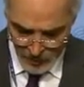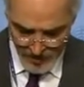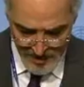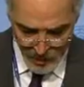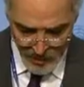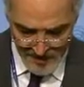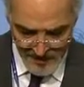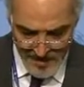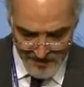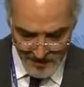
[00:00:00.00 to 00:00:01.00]
To demonize
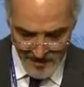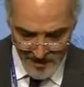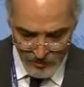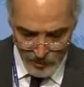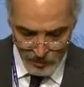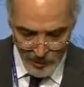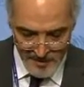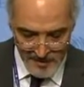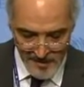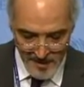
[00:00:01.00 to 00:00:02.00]
the government and to
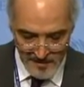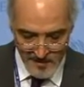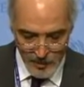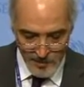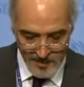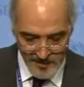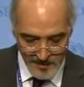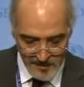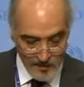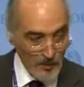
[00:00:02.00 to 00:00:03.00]
politicize the
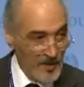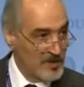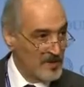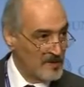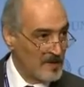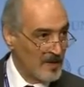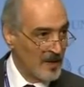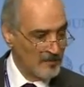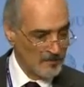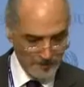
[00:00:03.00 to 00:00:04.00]
humanitarian situation in Syria.